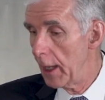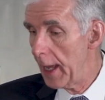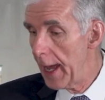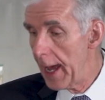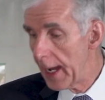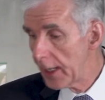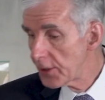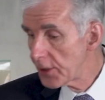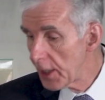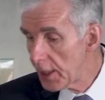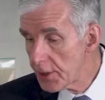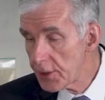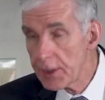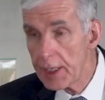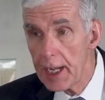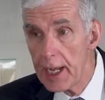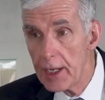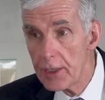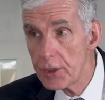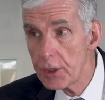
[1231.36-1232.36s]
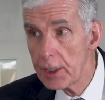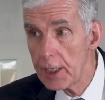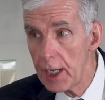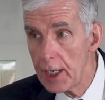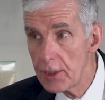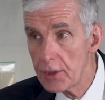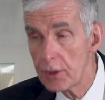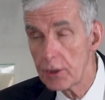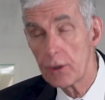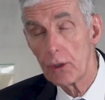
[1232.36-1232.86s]
Access to
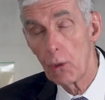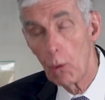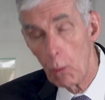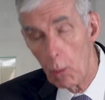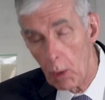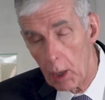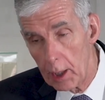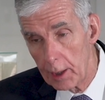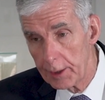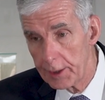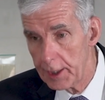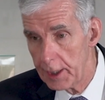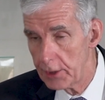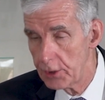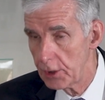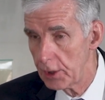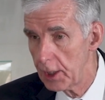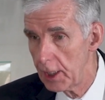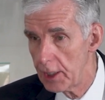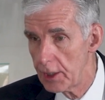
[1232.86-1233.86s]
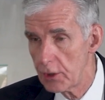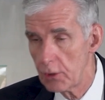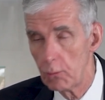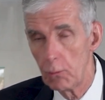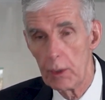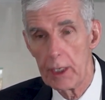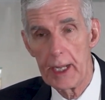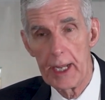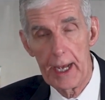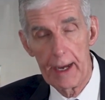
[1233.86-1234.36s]
education, to quality education.
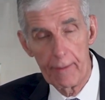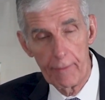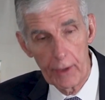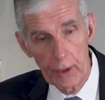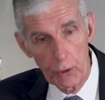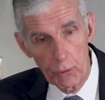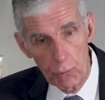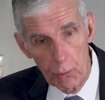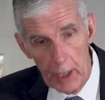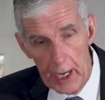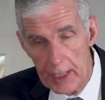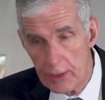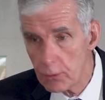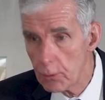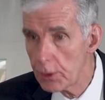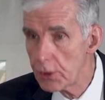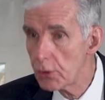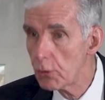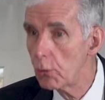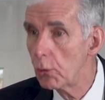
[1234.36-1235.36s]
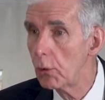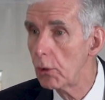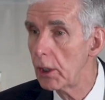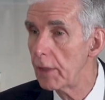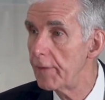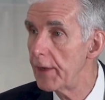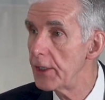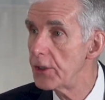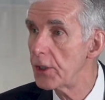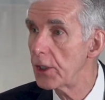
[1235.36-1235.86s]
We have a graduate school
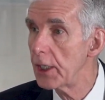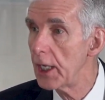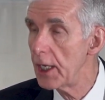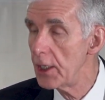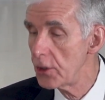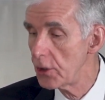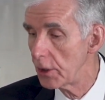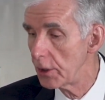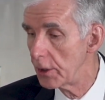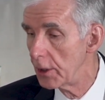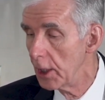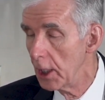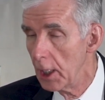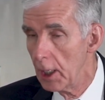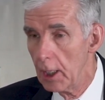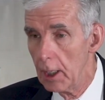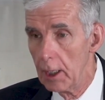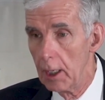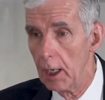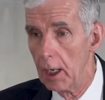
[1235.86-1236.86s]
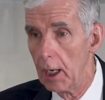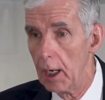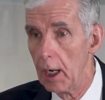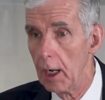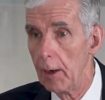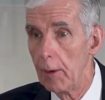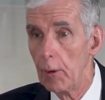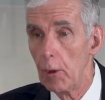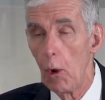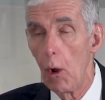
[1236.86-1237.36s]
of education.
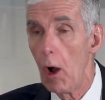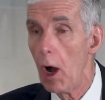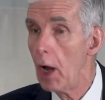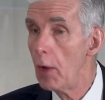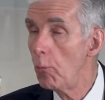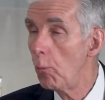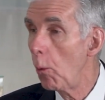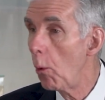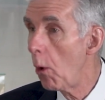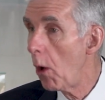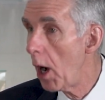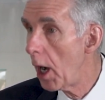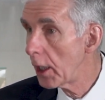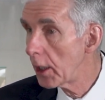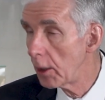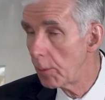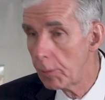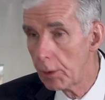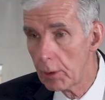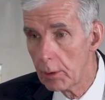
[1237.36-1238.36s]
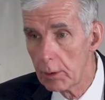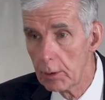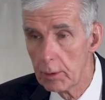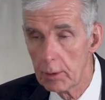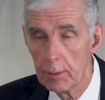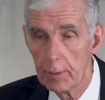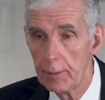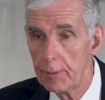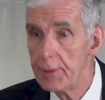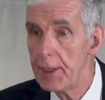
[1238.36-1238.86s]

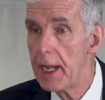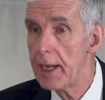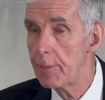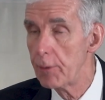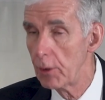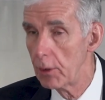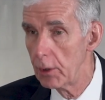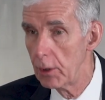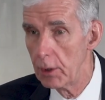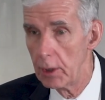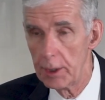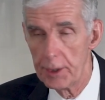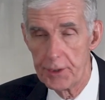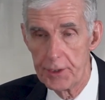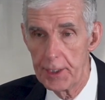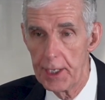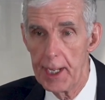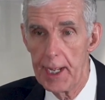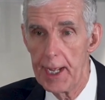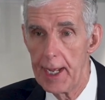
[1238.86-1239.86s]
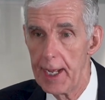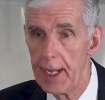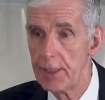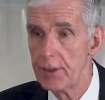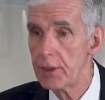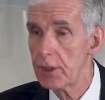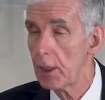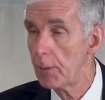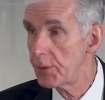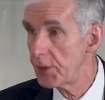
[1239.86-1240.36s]
Unwalkable neighborhoods and
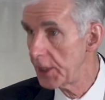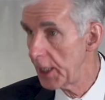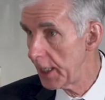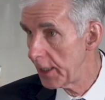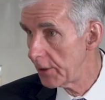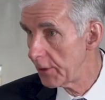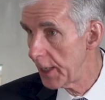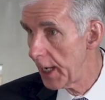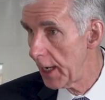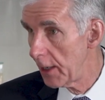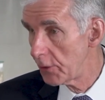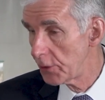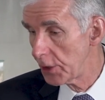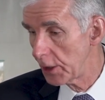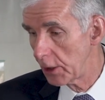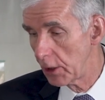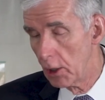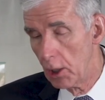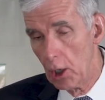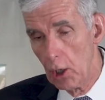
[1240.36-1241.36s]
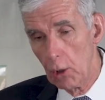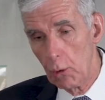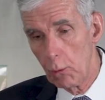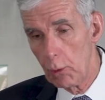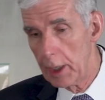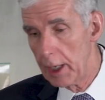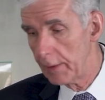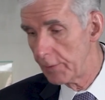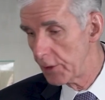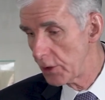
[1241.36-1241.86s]
substandard housing.
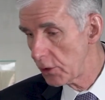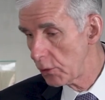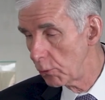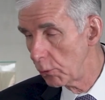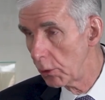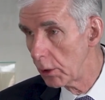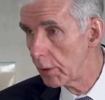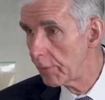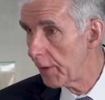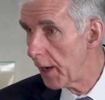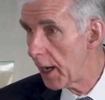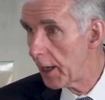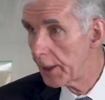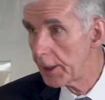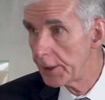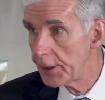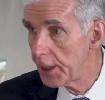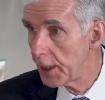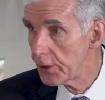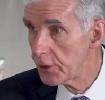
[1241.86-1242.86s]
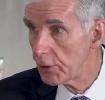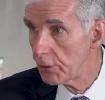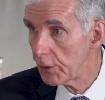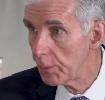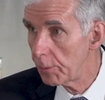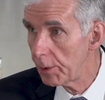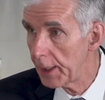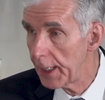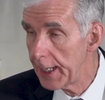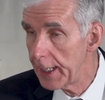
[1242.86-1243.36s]
We have the School of Architecture
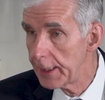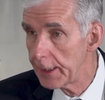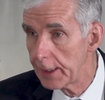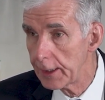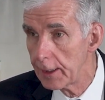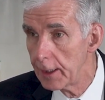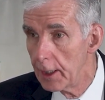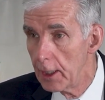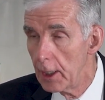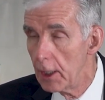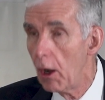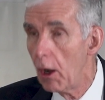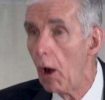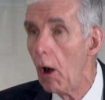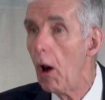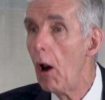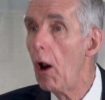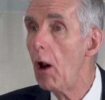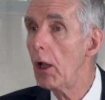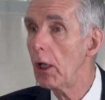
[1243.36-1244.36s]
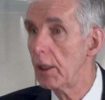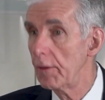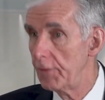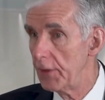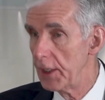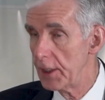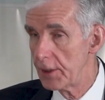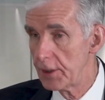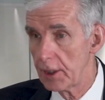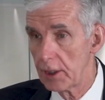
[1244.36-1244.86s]
and Planning. All of
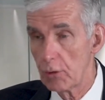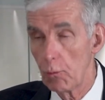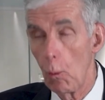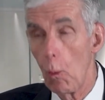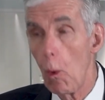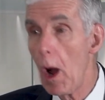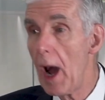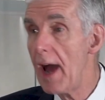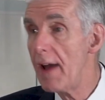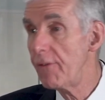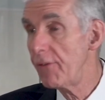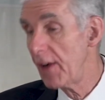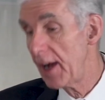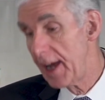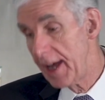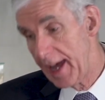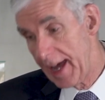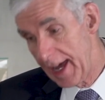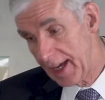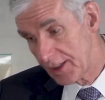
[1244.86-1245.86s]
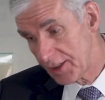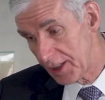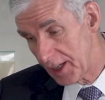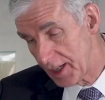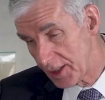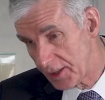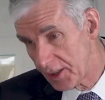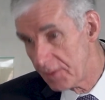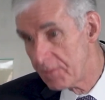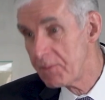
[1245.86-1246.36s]
these things. Wi-Fi
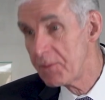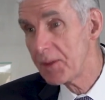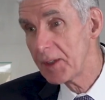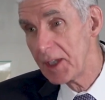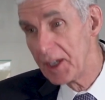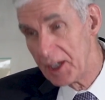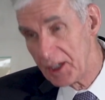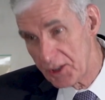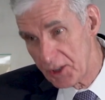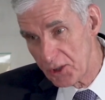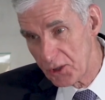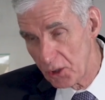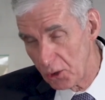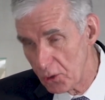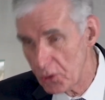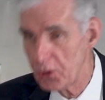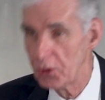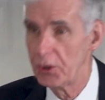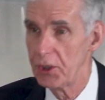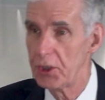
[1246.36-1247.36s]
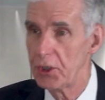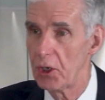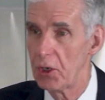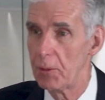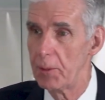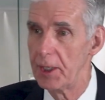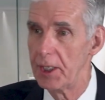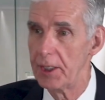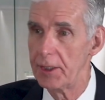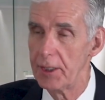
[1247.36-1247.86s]
access is a social
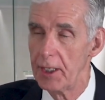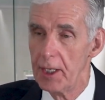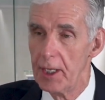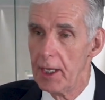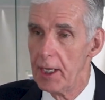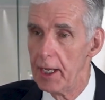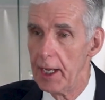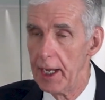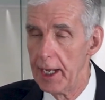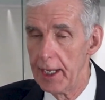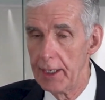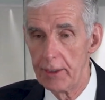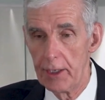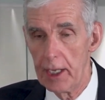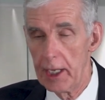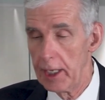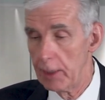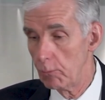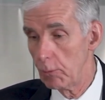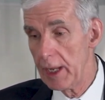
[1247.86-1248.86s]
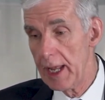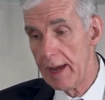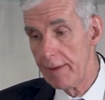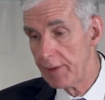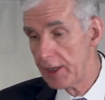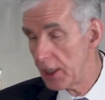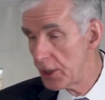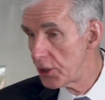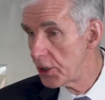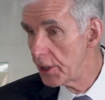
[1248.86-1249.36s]
determinant, and we have
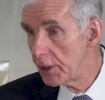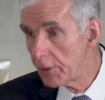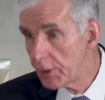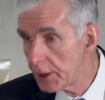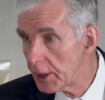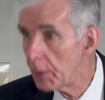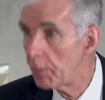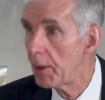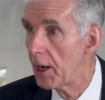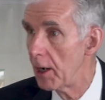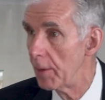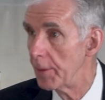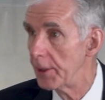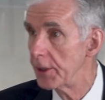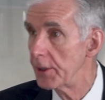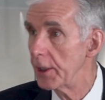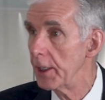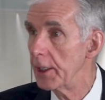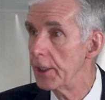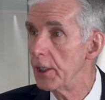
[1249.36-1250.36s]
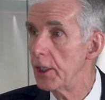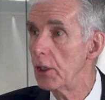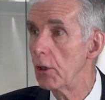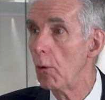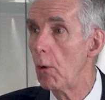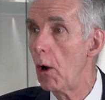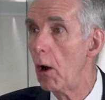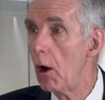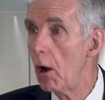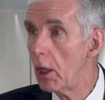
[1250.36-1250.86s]
an engineering department, and
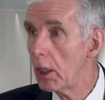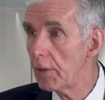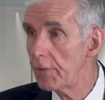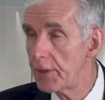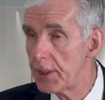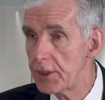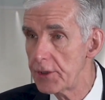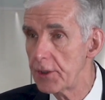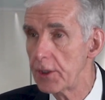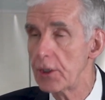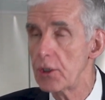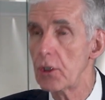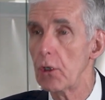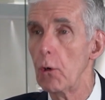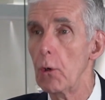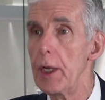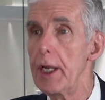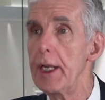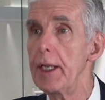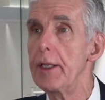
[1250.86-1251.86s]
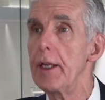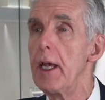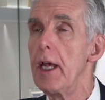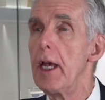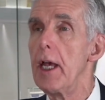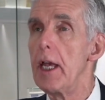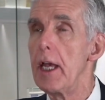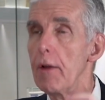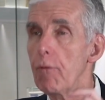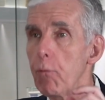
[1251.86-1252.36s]
all of these things. So
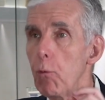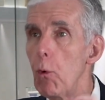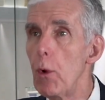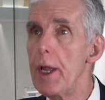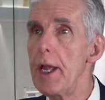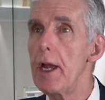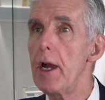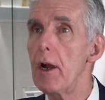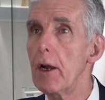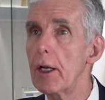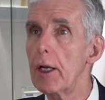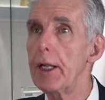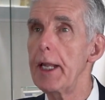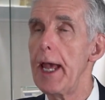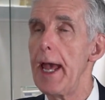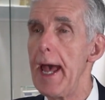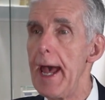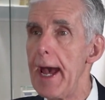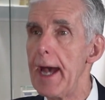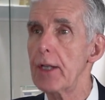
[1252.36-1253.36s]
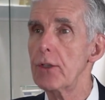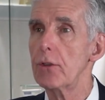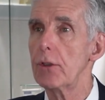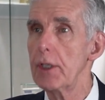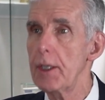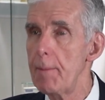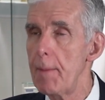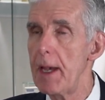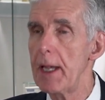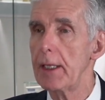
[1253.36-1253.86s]
if we are going to
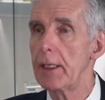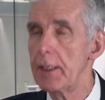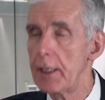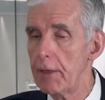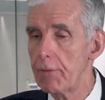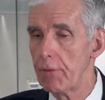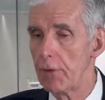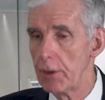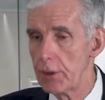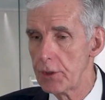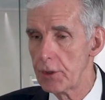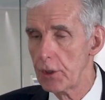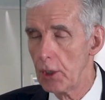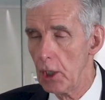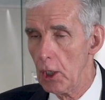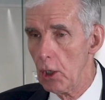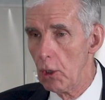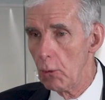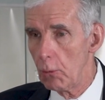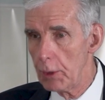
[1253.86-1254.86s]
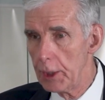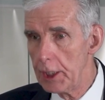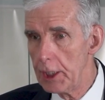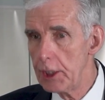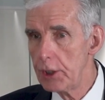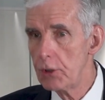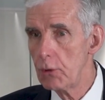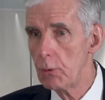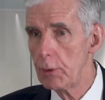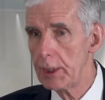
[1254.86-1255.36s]
actually make a difference, we
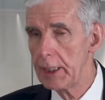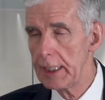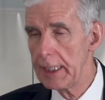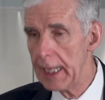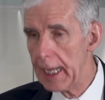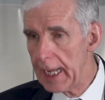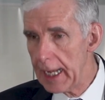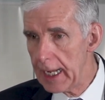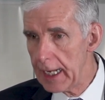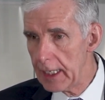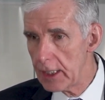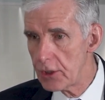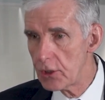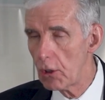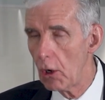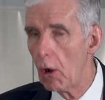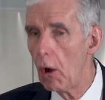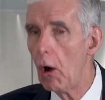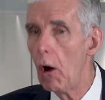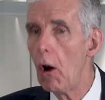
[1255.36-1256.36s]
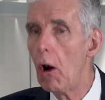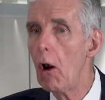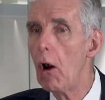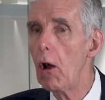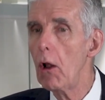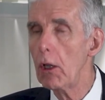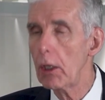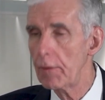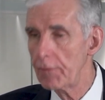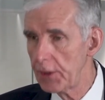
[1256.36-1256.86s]
need to engage
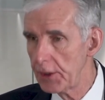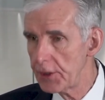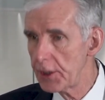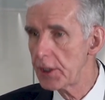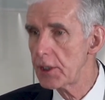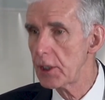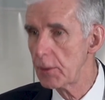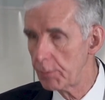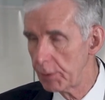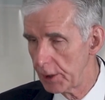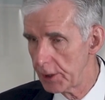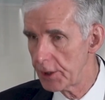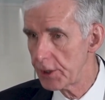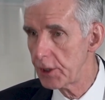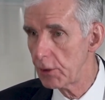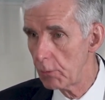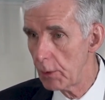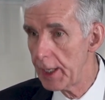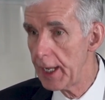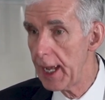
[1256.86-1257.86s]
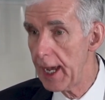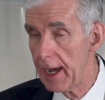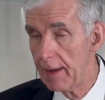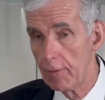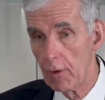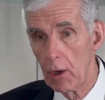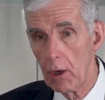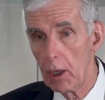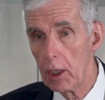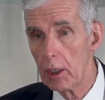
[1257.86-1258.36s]
all of the disciplines that we have,
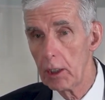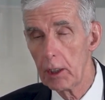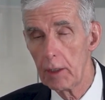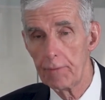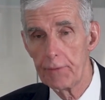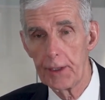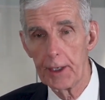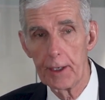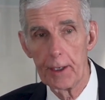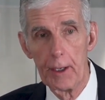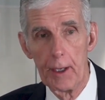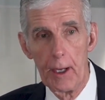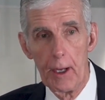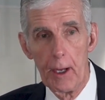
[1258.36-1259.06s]
all of the